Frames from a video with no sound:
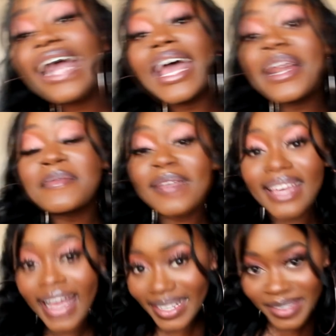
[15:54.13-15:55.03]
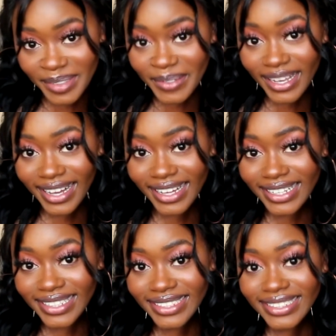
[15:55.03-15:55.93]
And I'm gonna catch you
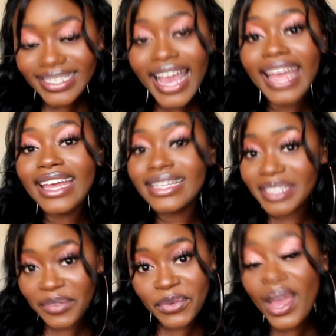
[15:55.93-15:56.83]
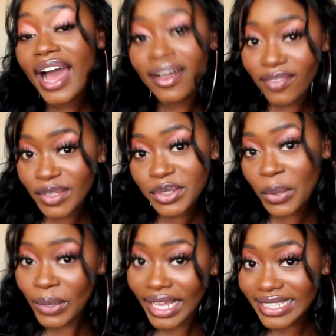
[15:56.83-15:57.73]
guys, and if you haven't
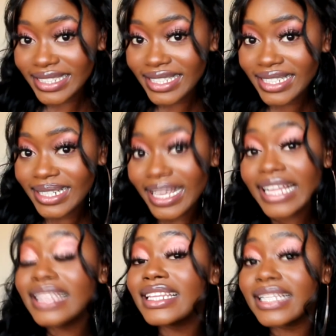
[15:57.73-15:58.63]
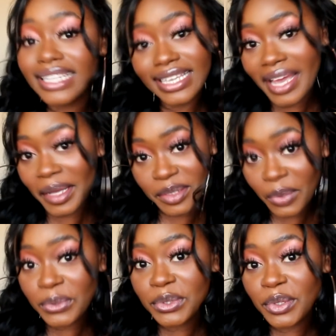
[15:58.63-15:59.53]
donated in the link I
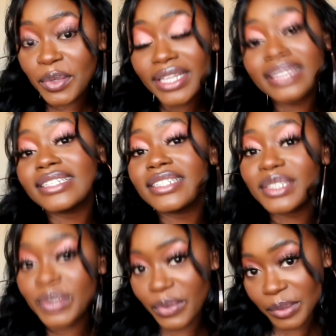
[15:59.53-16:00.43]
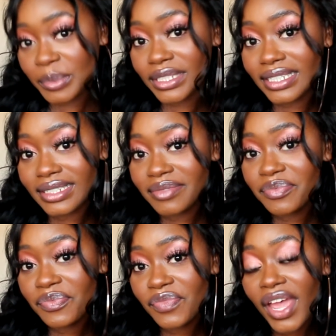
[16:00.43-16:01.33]
told you in the
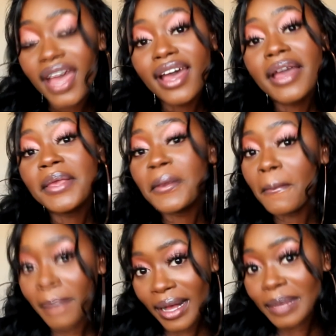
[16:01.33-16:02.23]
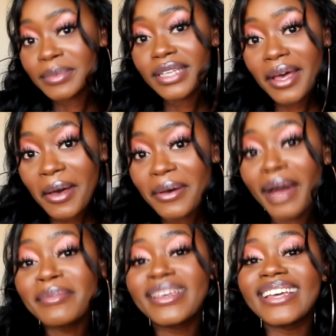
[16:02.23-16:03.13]
description, your mom's
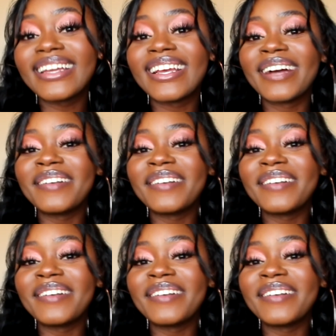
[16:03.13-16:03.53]
I'm kidding.